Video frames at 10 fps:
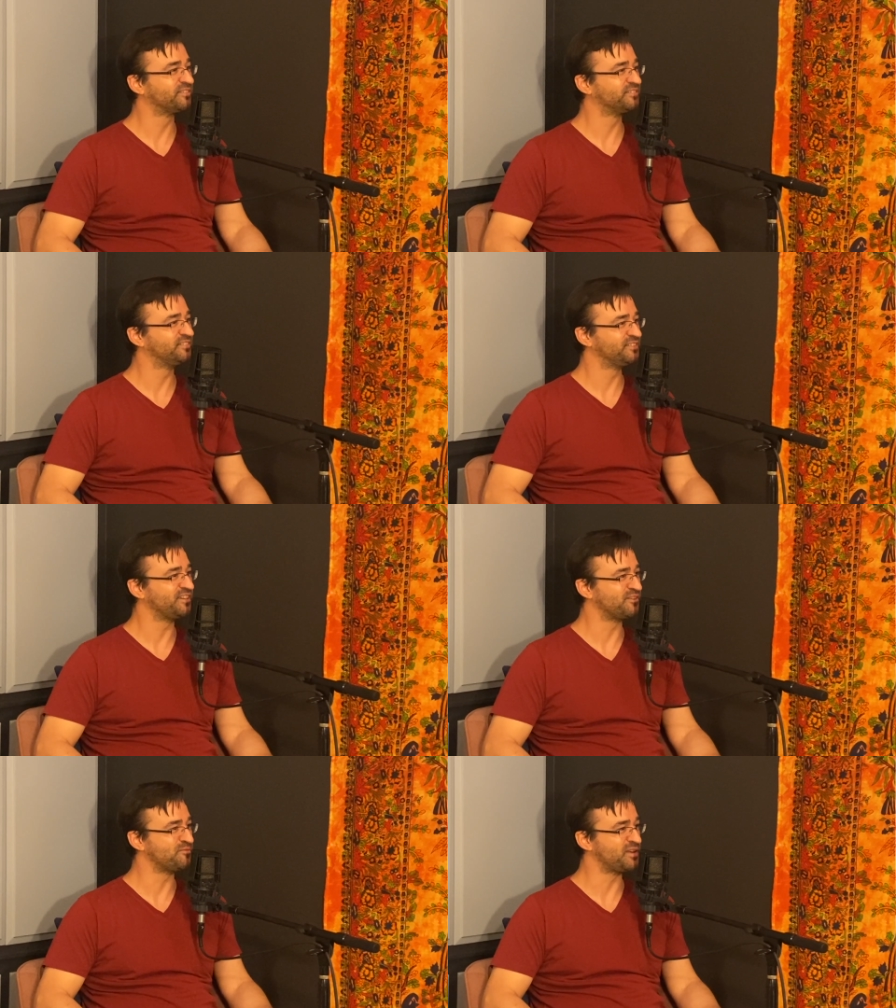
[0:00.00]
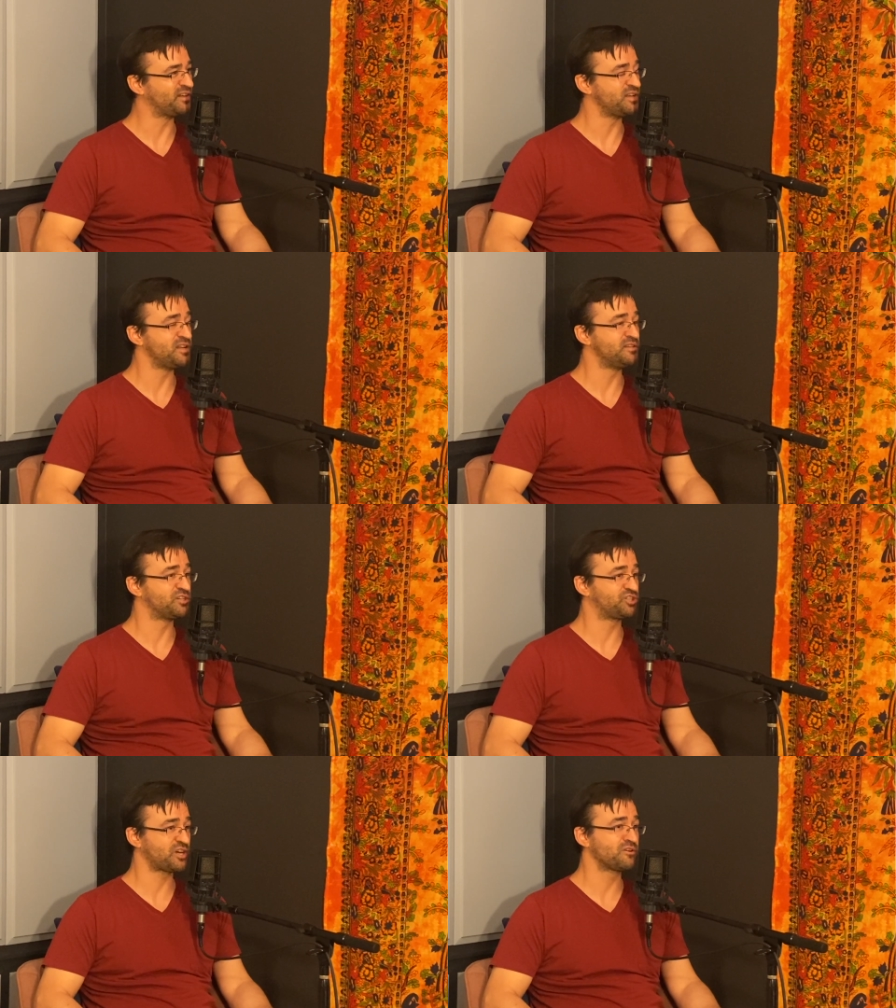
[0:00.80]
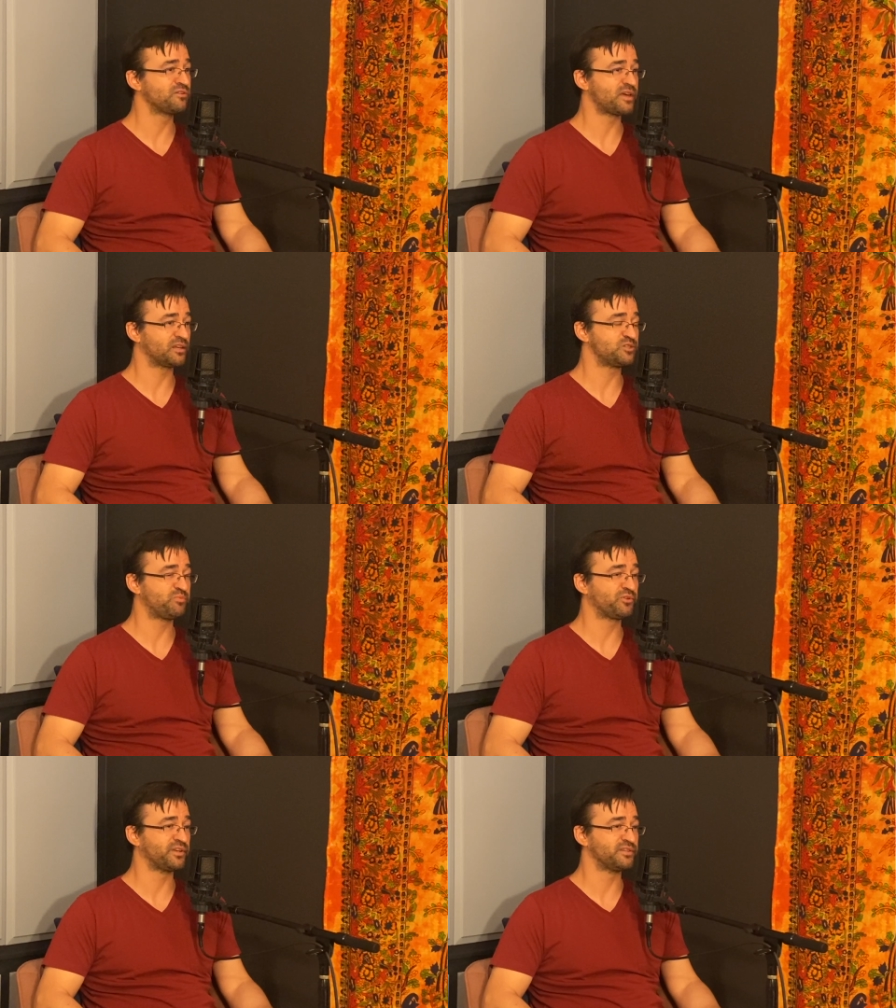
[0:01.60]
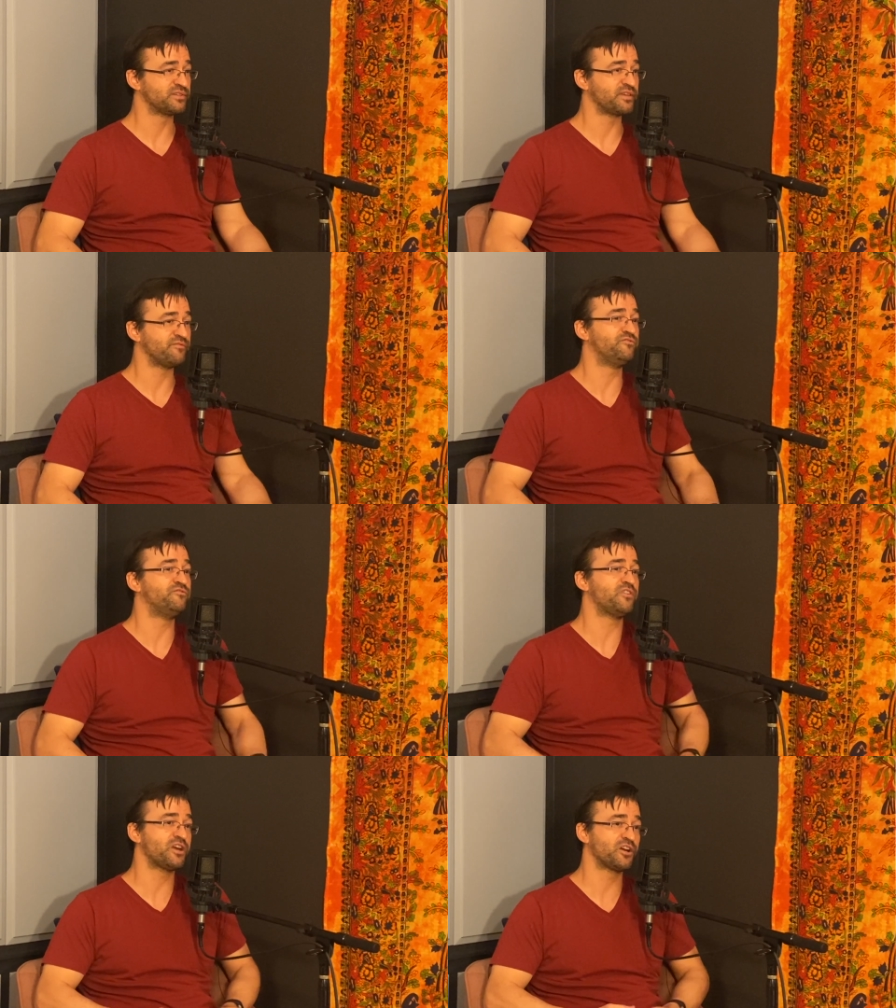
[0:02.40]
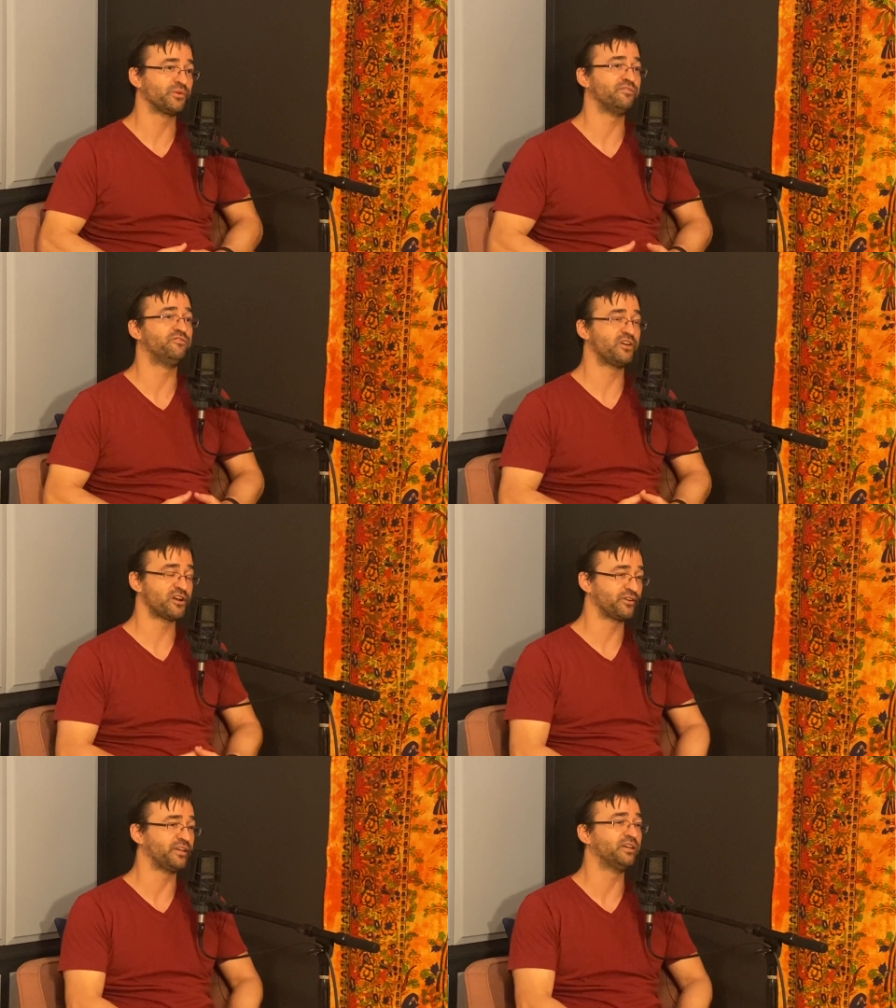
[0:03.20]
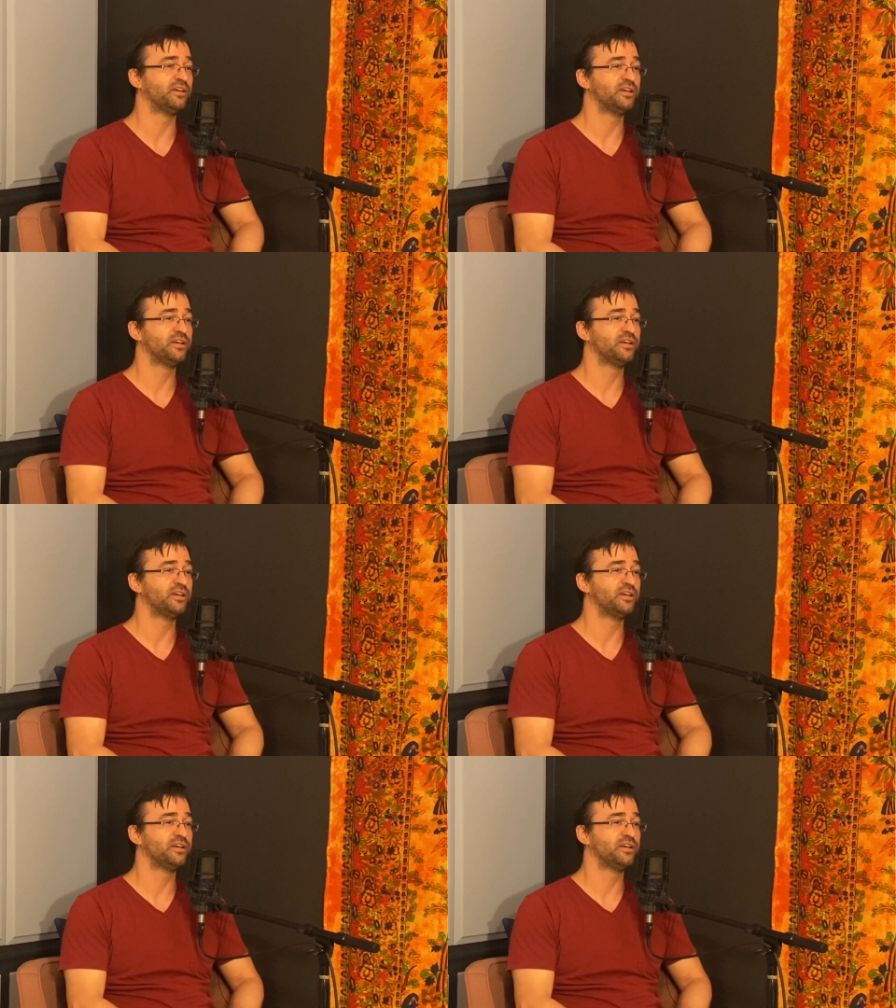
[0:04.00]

You know what I mean? And to share in that experience is a very, very,